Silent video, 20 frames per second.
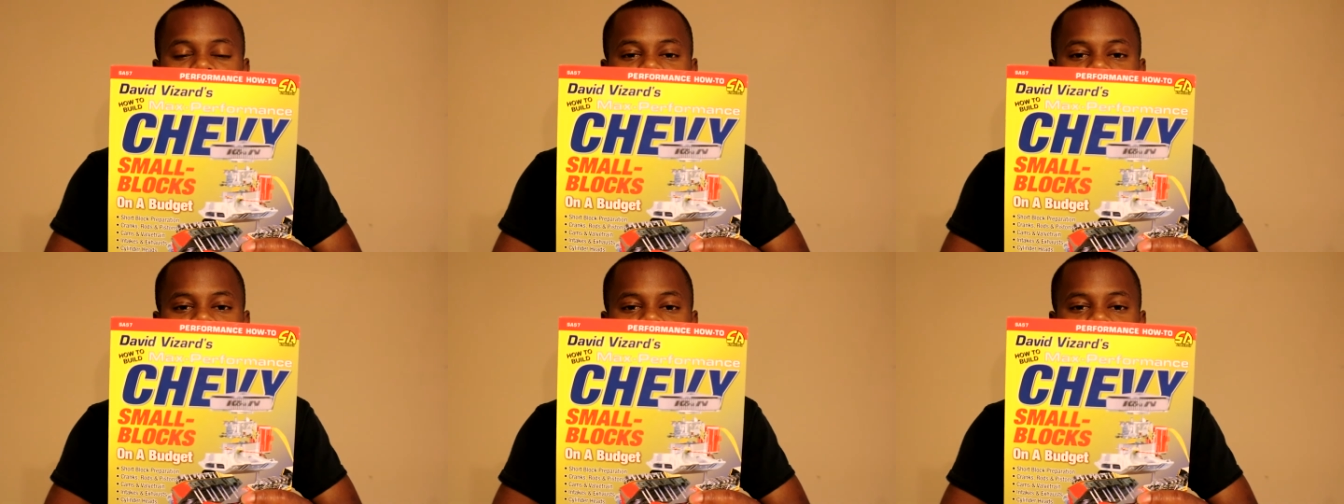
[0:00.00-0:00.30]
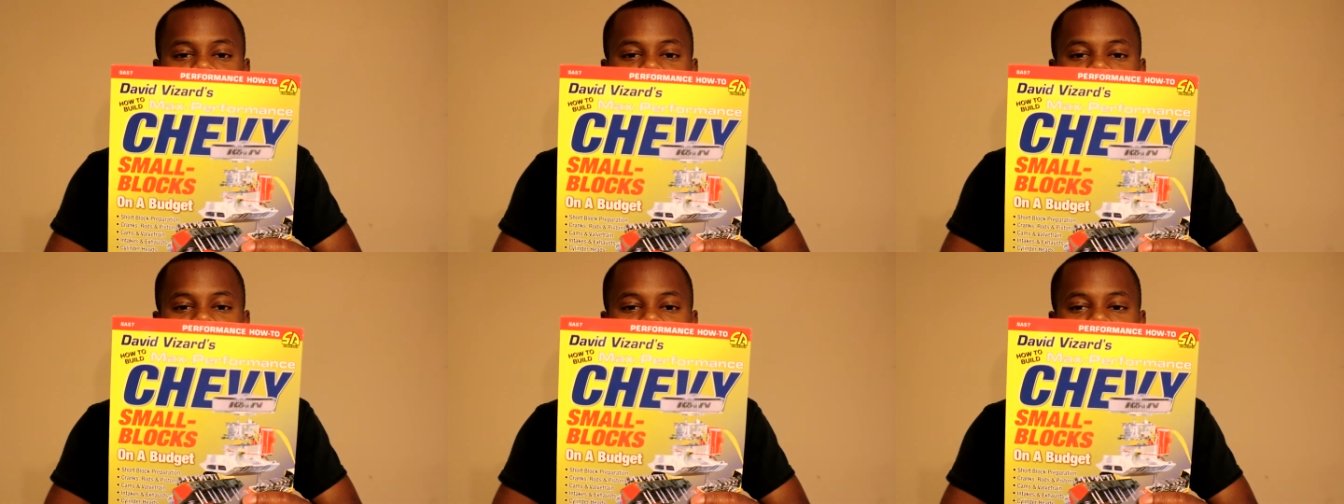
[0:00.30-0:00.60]
It's
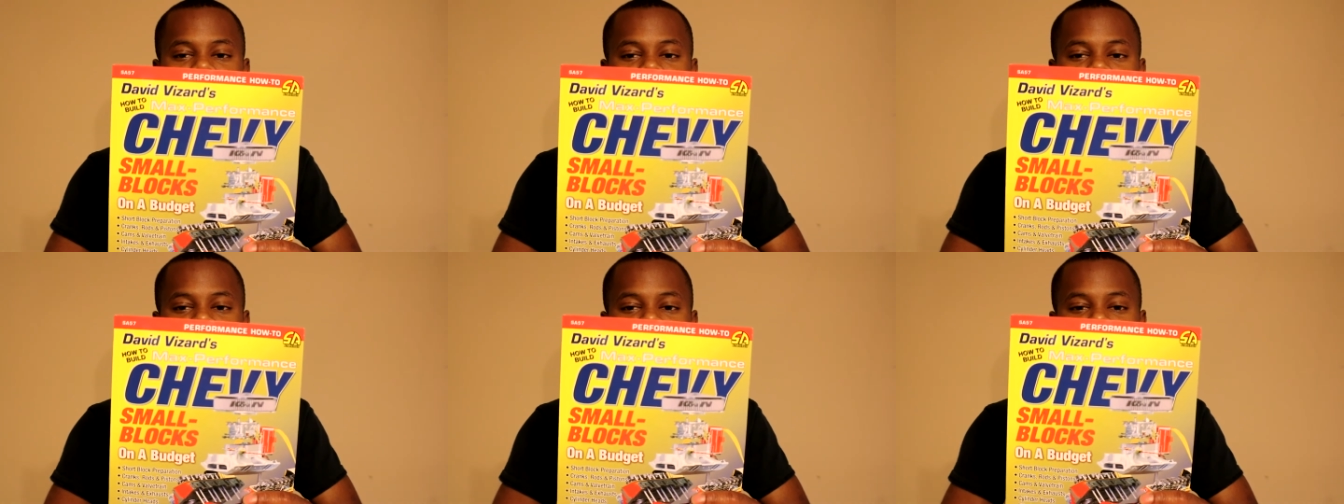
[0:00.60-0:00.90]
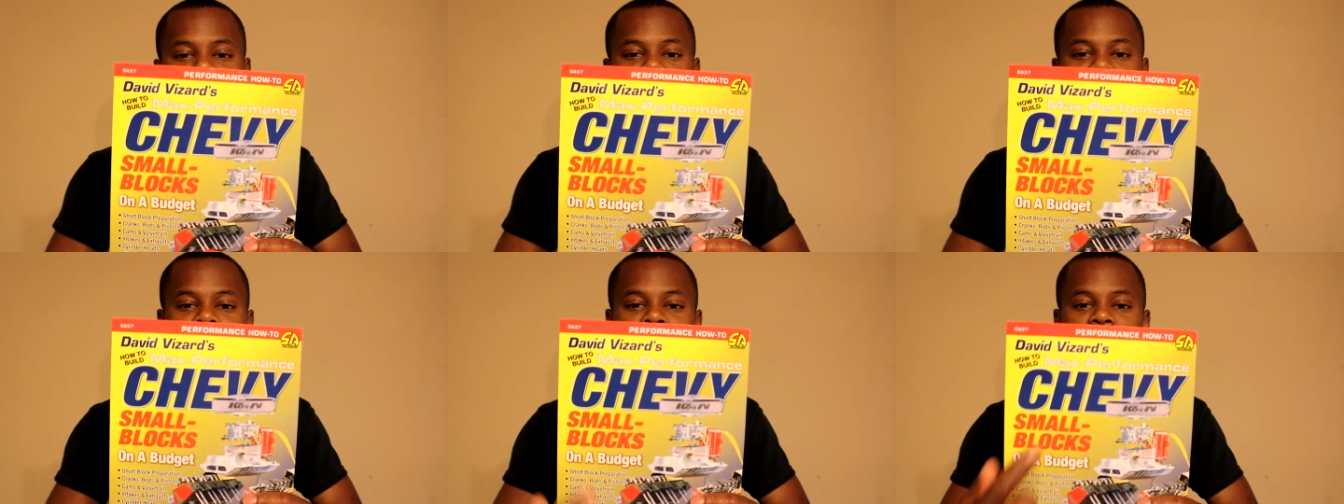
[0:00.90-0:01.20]
pretty,
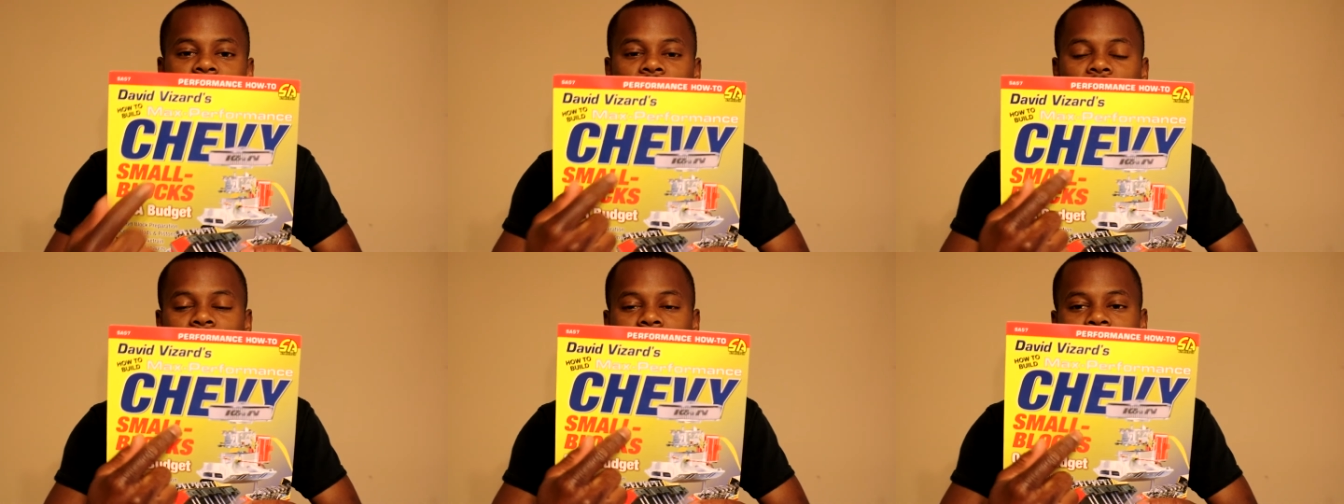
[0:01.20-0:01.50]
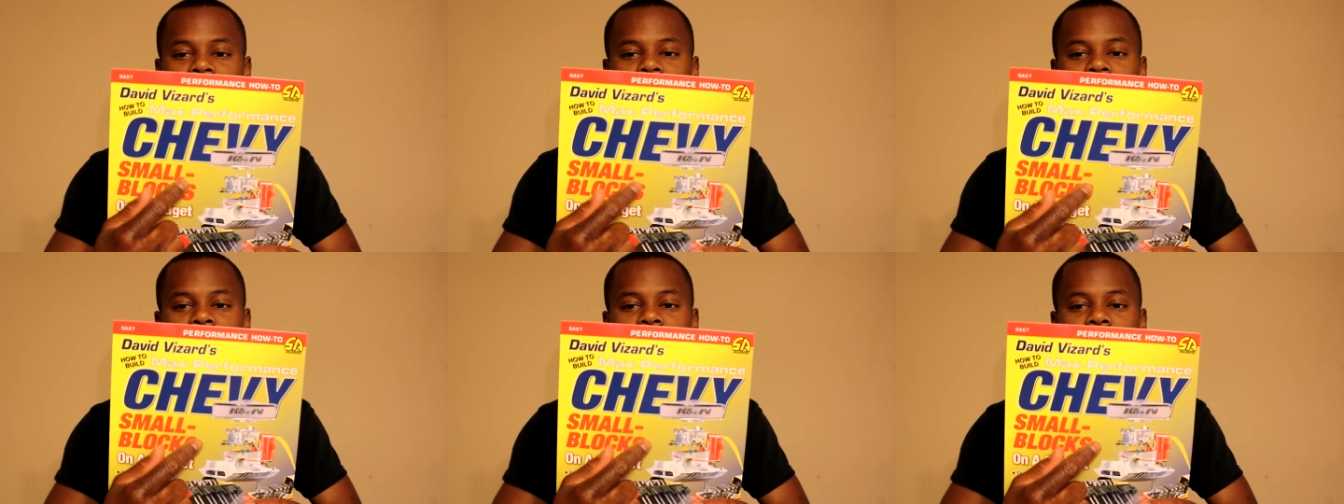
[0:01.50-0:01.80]
rebuild
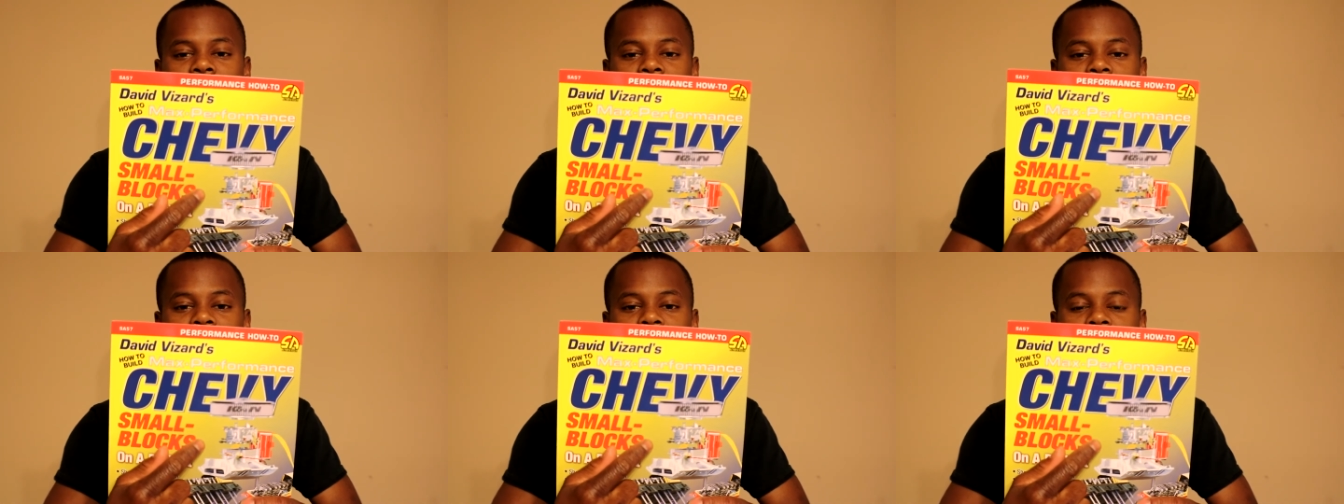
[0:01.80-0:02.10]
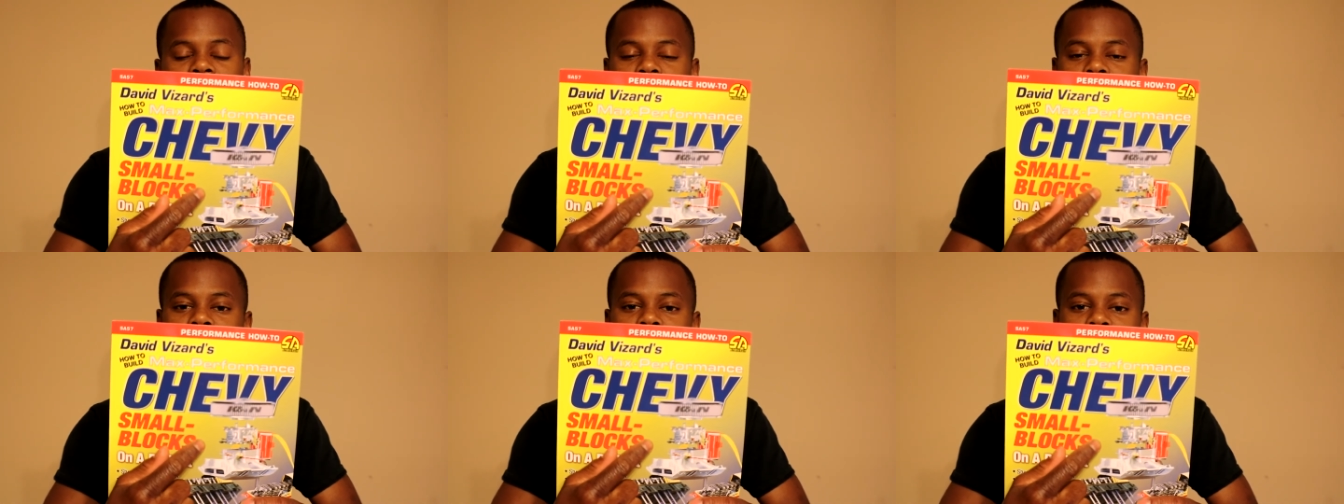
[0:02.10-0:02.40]
book
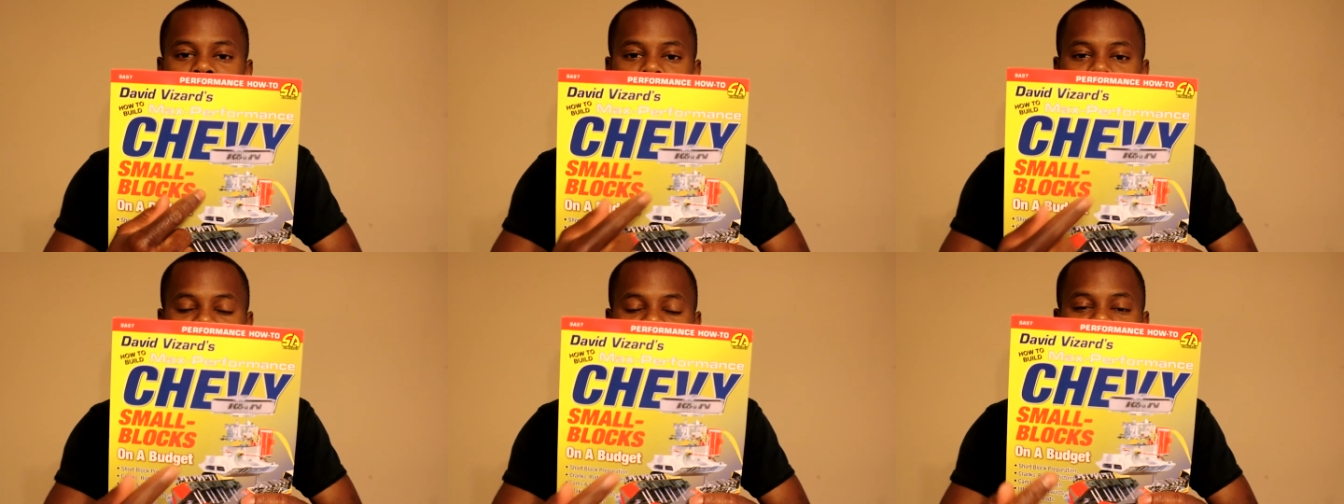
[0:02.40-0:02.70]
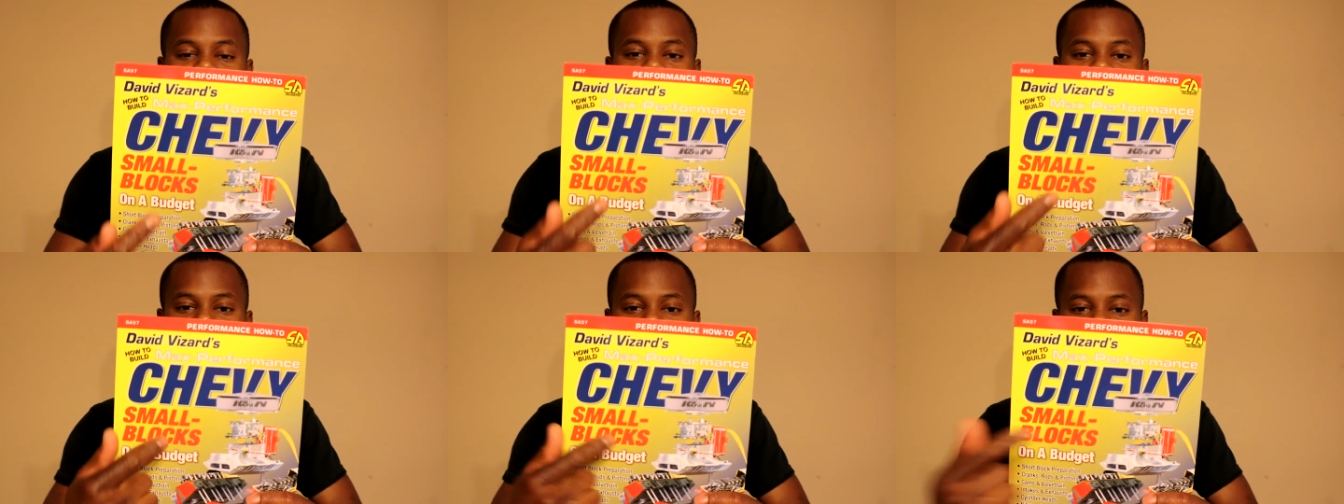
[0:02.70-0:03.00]
and
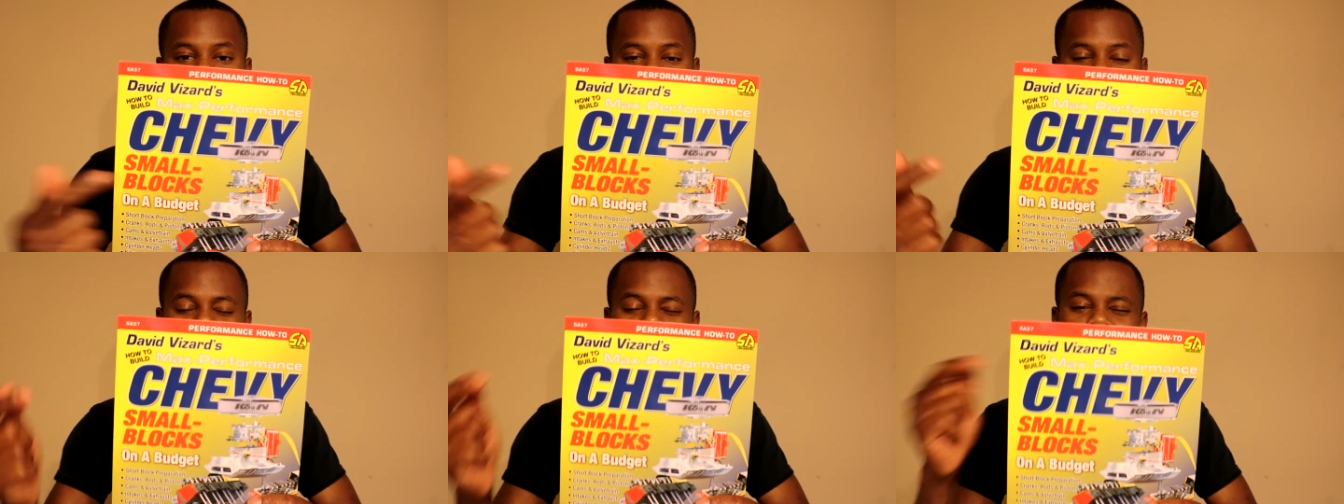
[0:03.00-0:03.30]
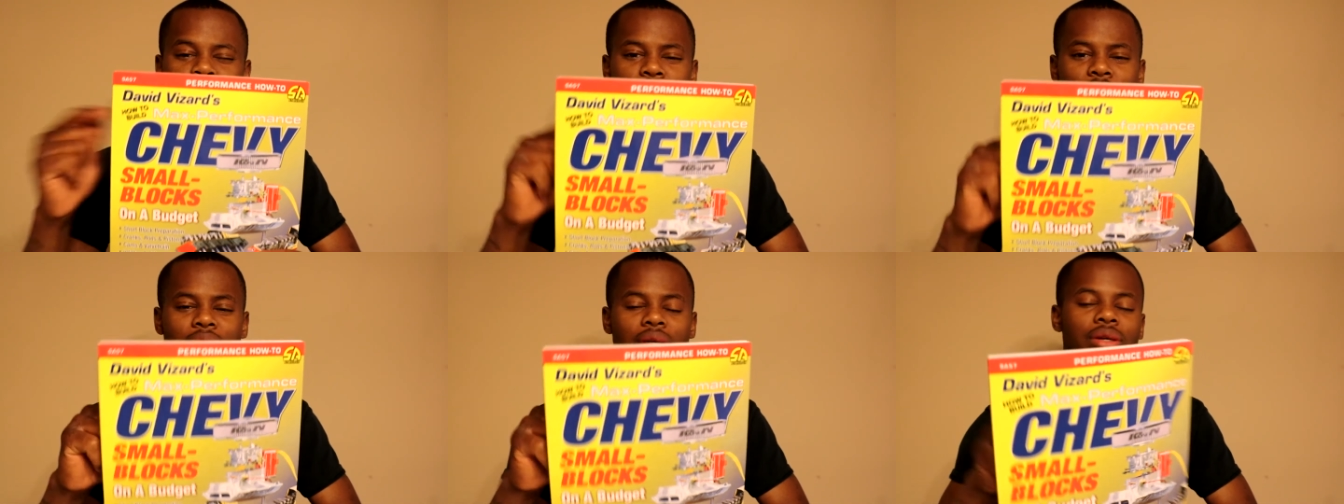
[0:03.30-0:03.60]
performance. It's
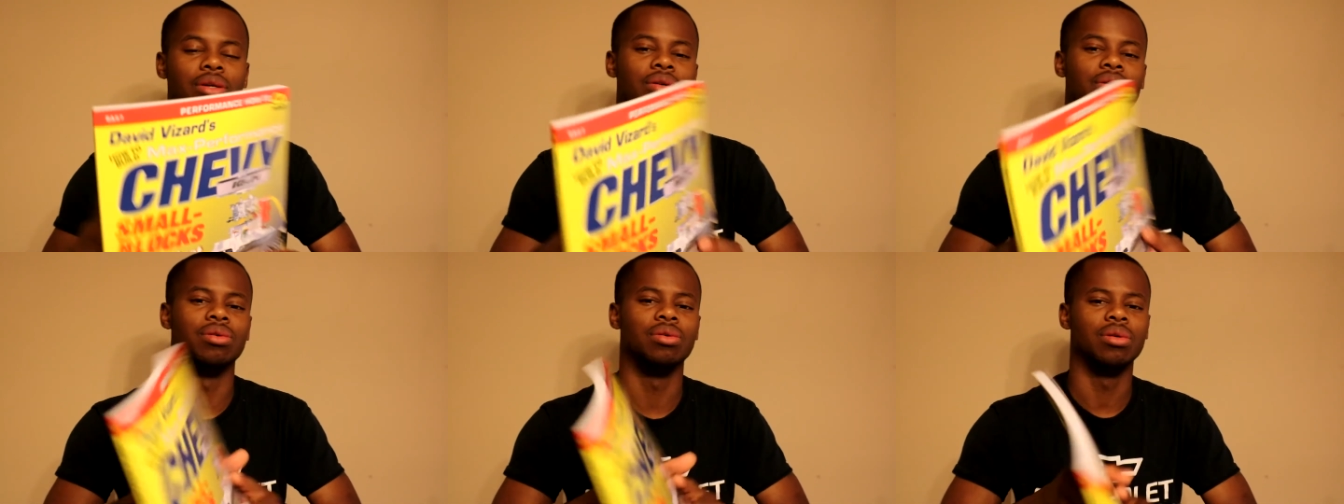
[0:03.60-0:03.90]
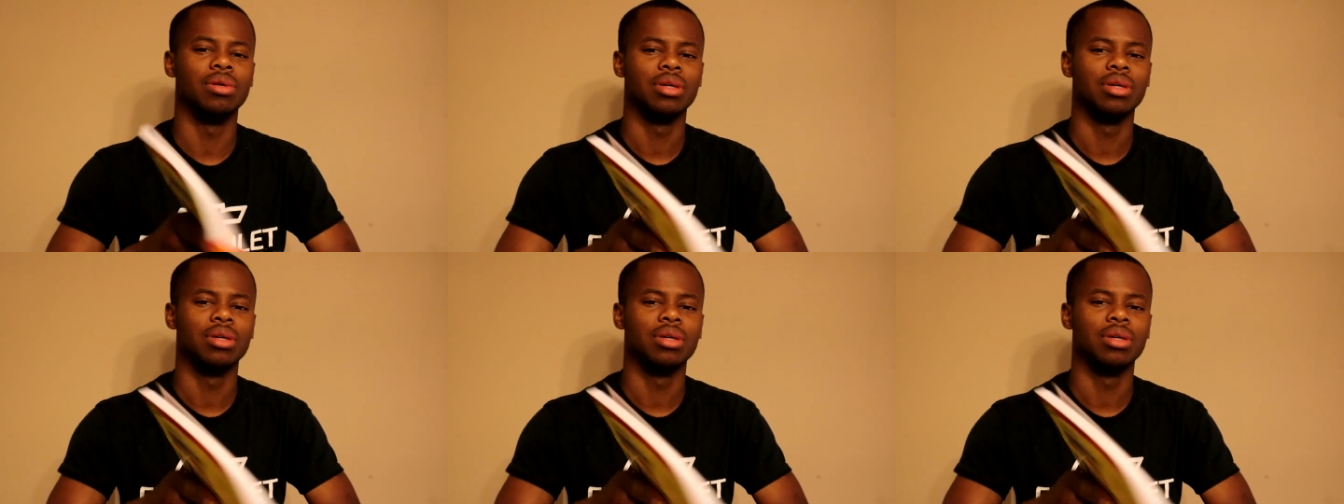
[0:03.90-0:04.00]
pretty cool.